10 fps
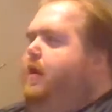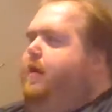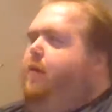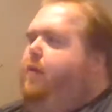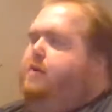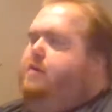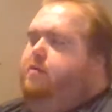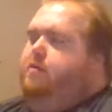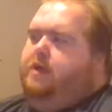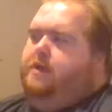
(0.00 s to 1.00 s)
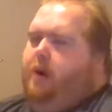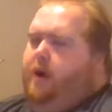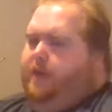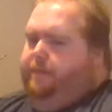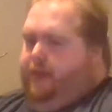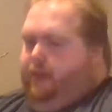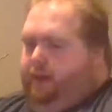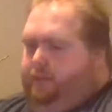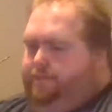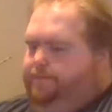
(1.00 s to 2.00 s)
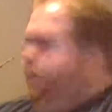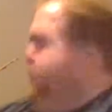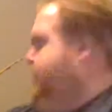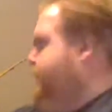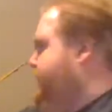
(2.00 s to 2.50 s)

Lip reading: what I do want to talk about. What's